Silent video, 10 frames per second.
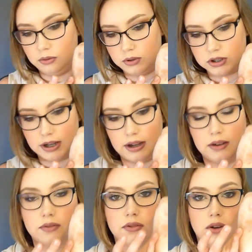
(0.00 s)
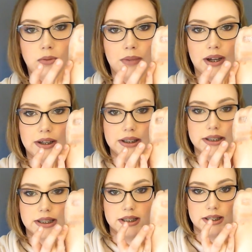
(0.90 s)
which I have on my
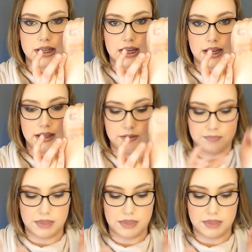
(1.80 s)
eyes today.